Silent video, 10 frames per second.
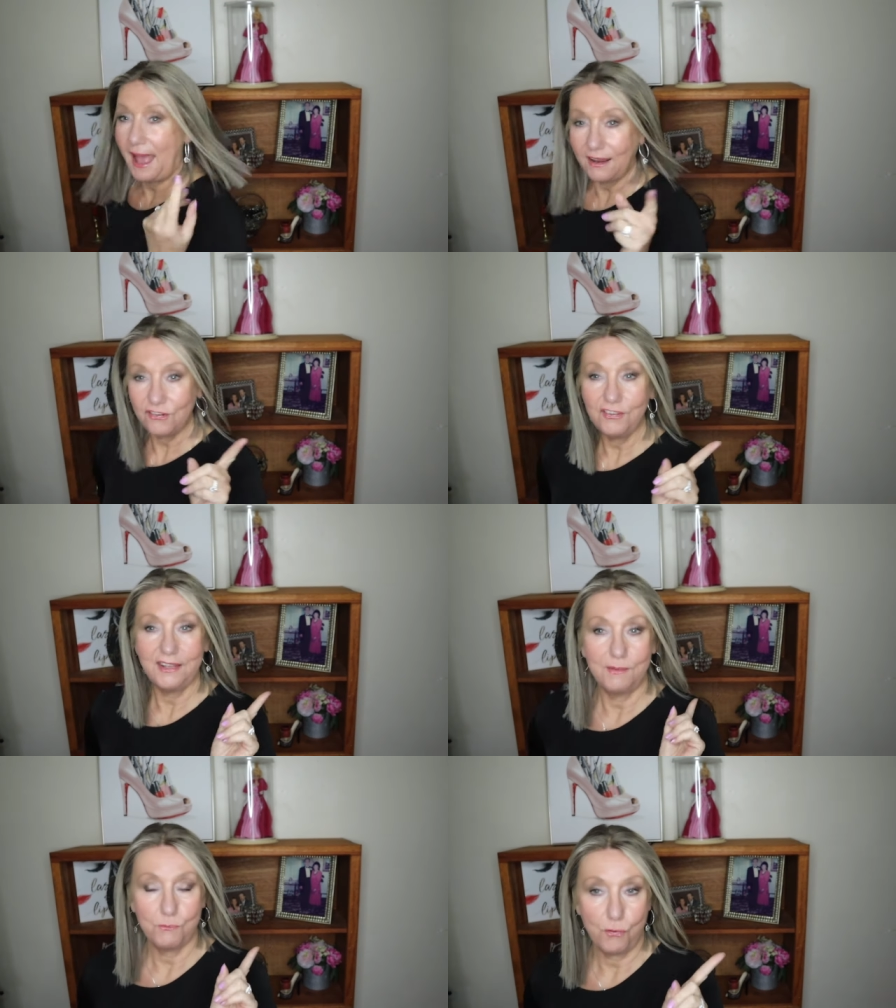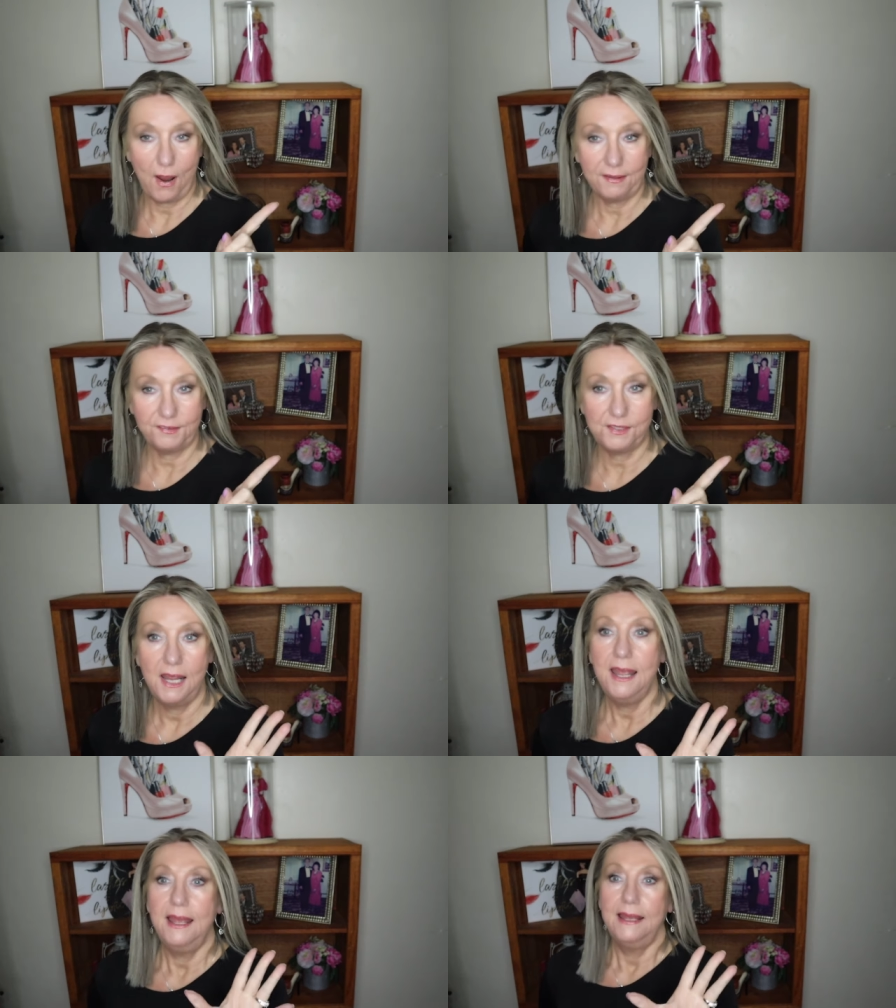actually impressed.
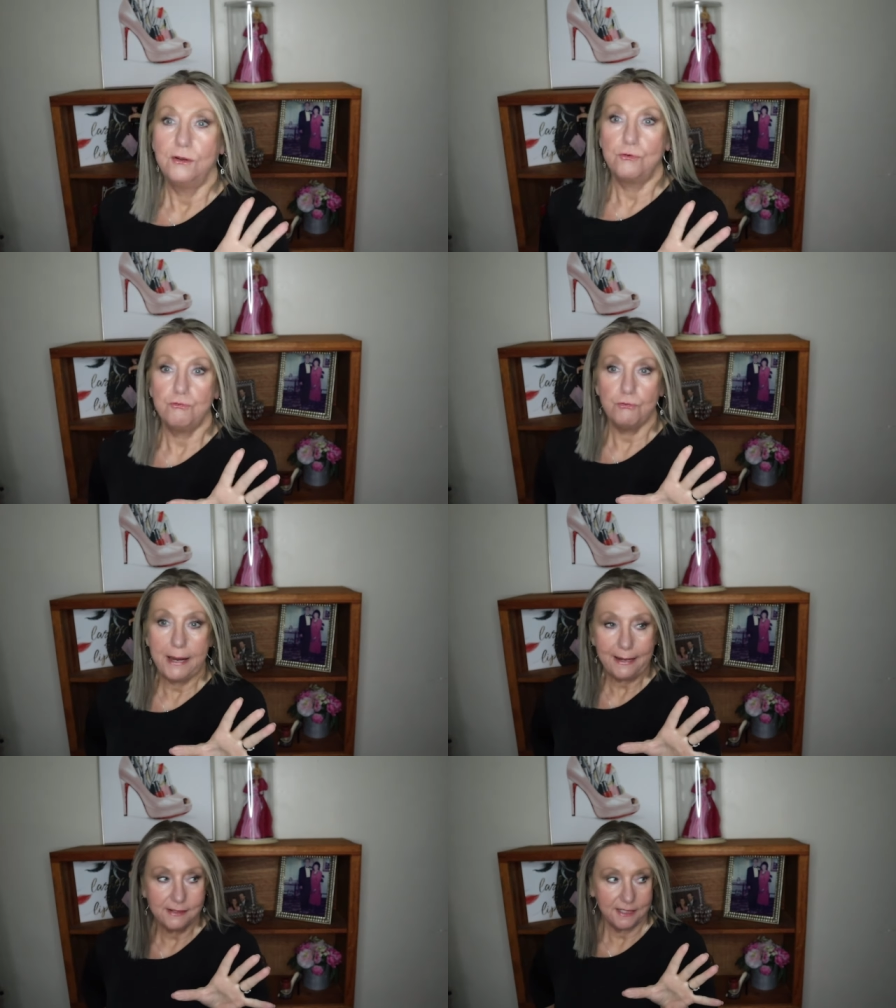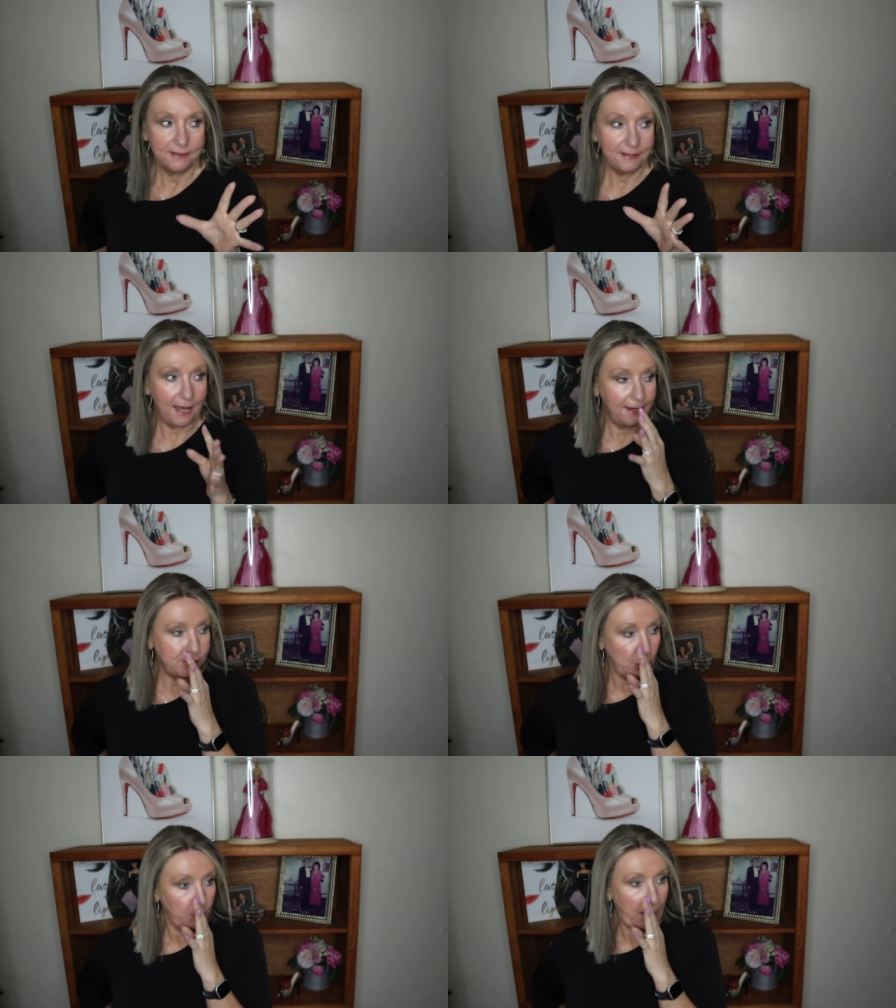Granted, I
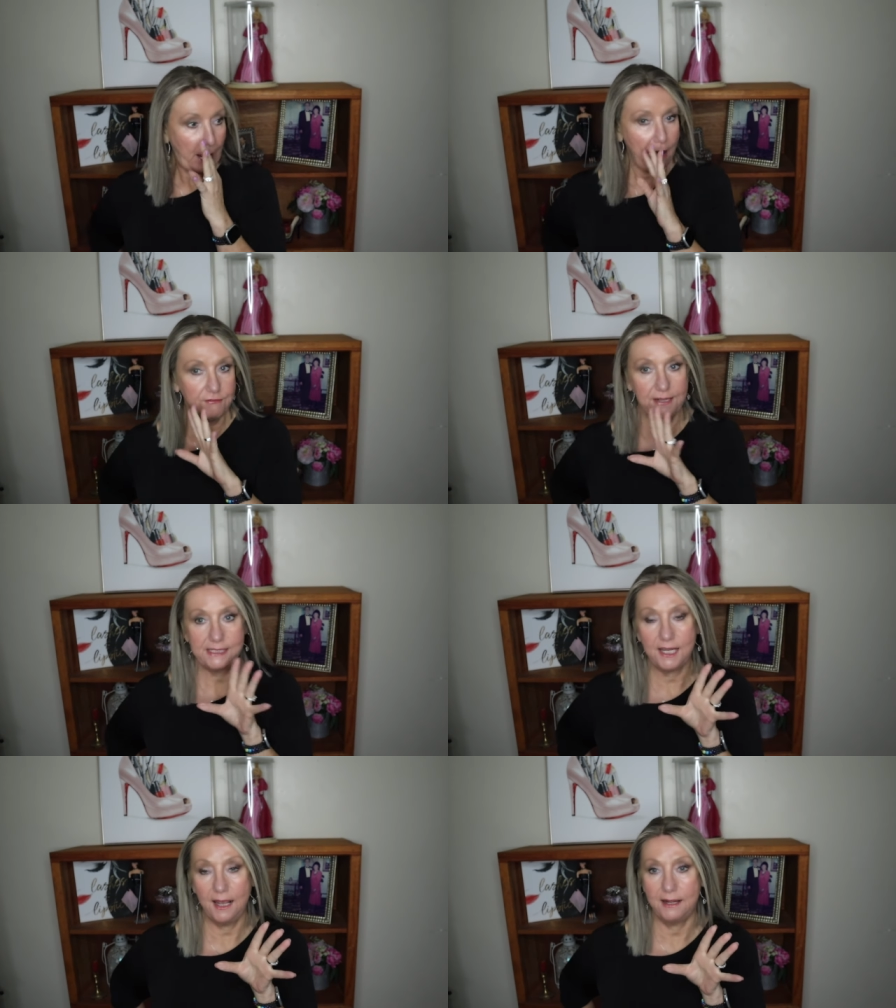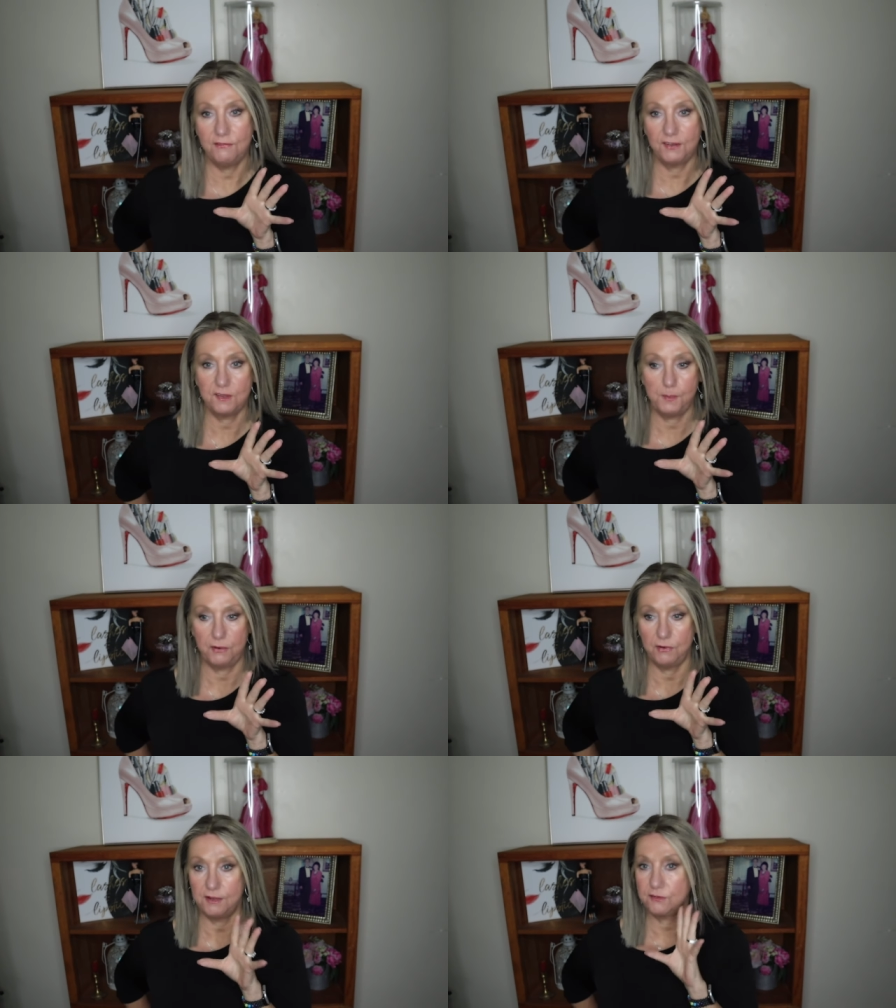don't have a ton of
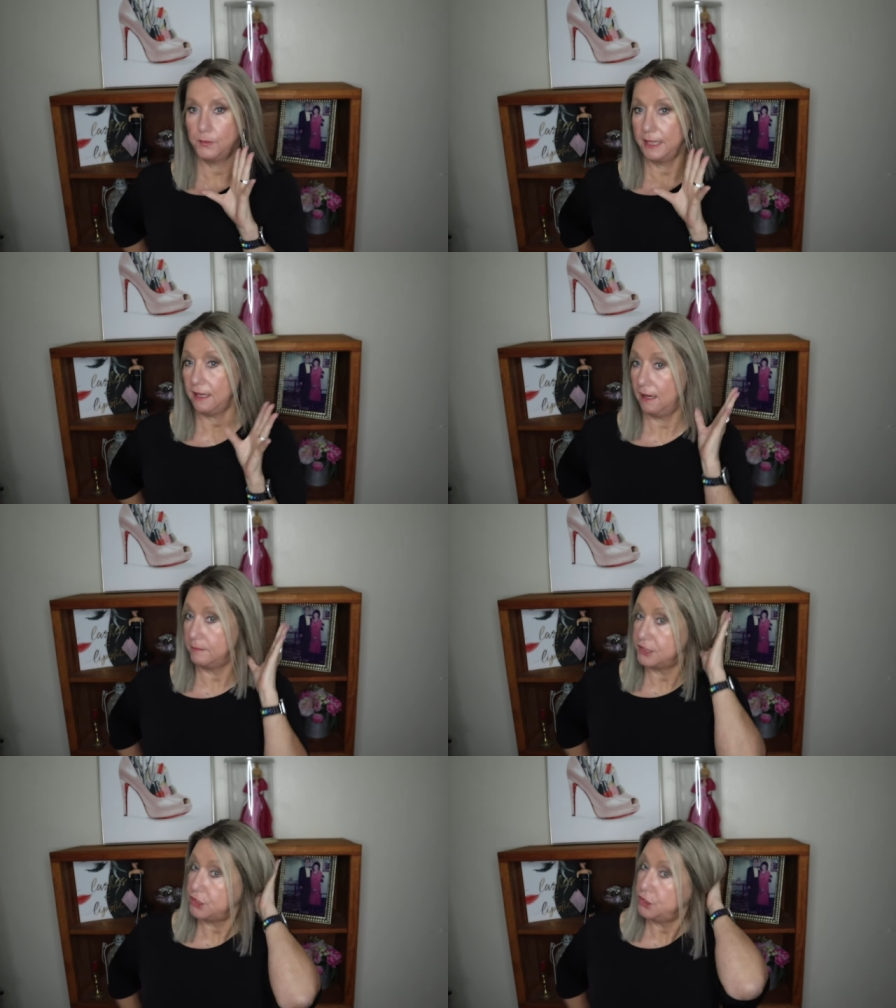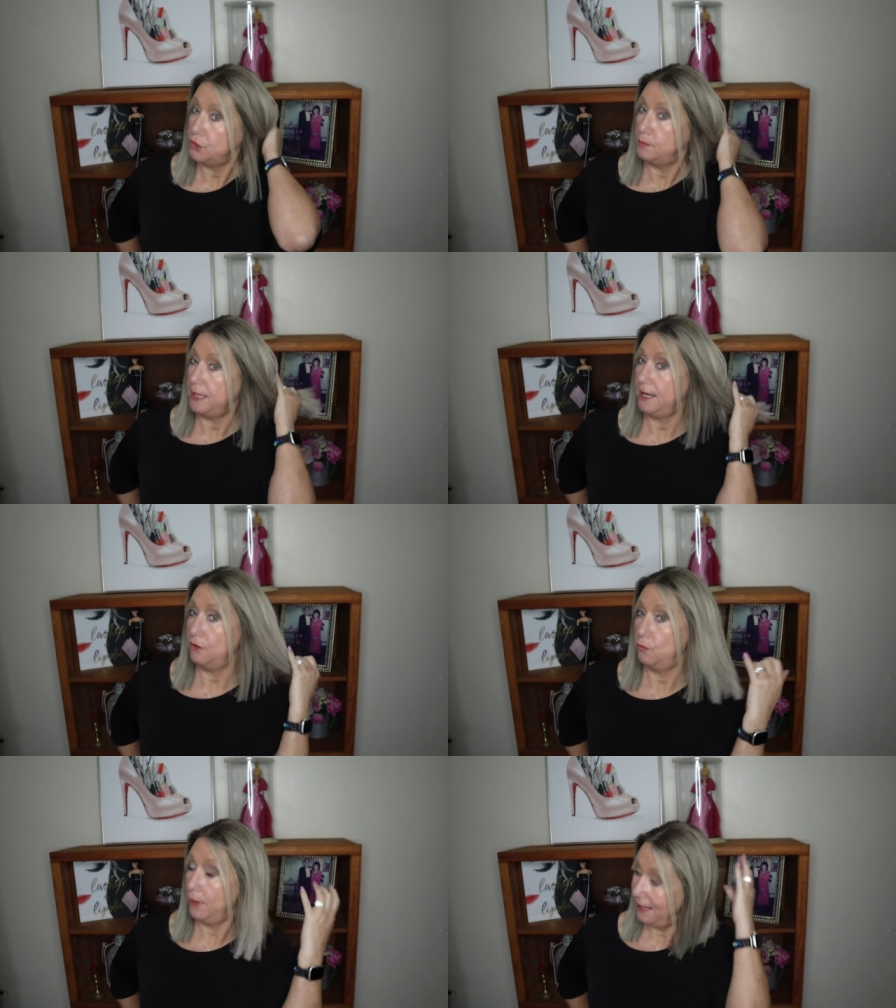experience when it comes to human
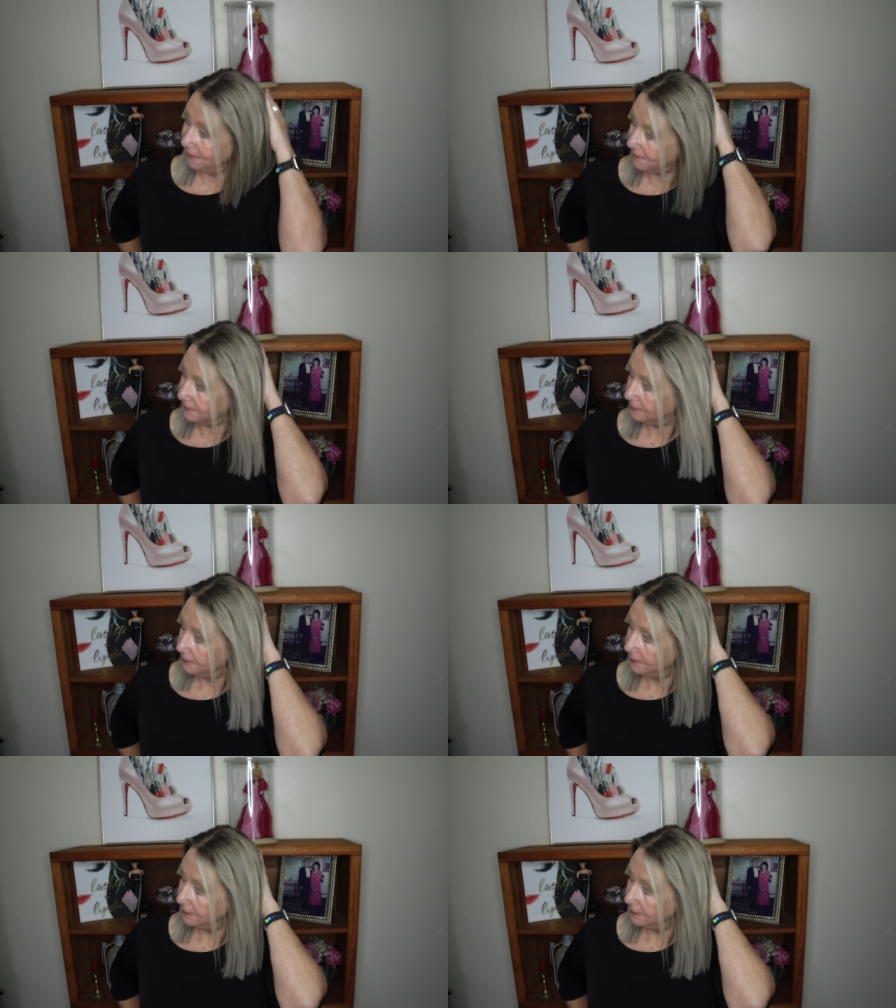hair wigs.